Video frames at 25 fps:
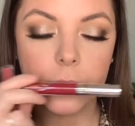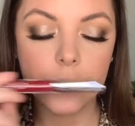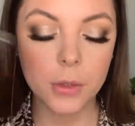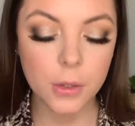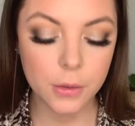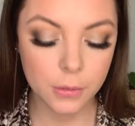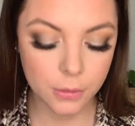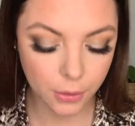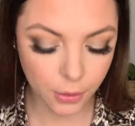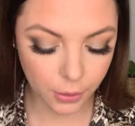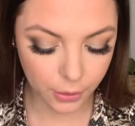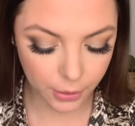
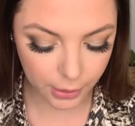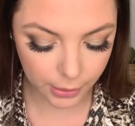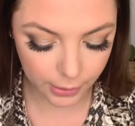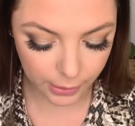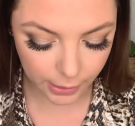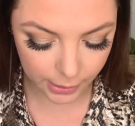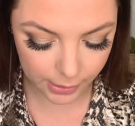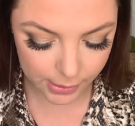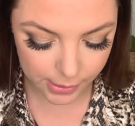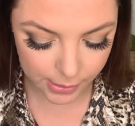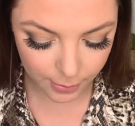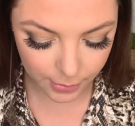I think
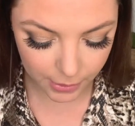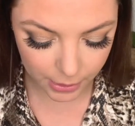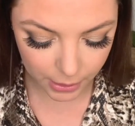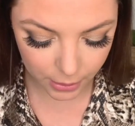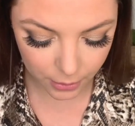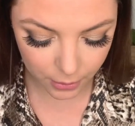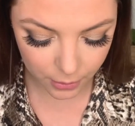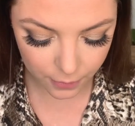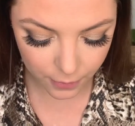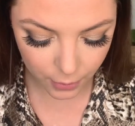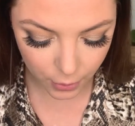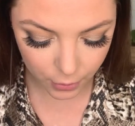that's a bit
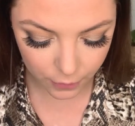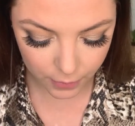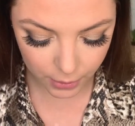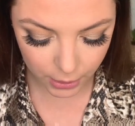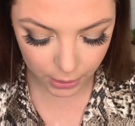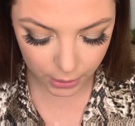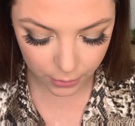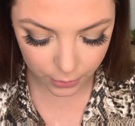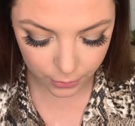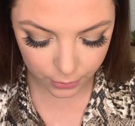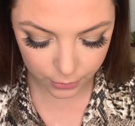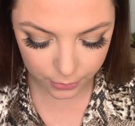of
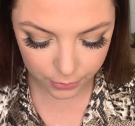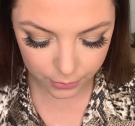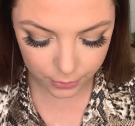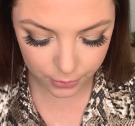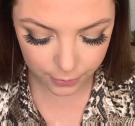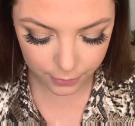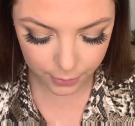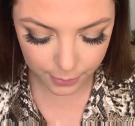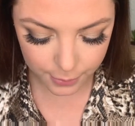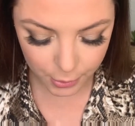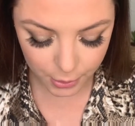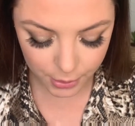overkill, if
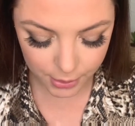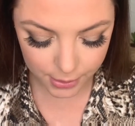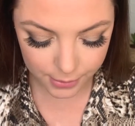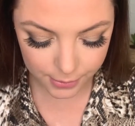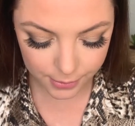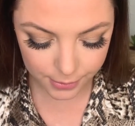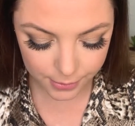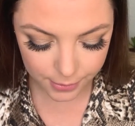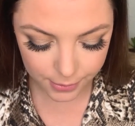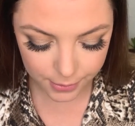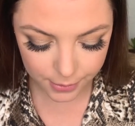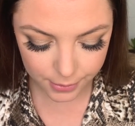I'm
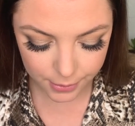honest.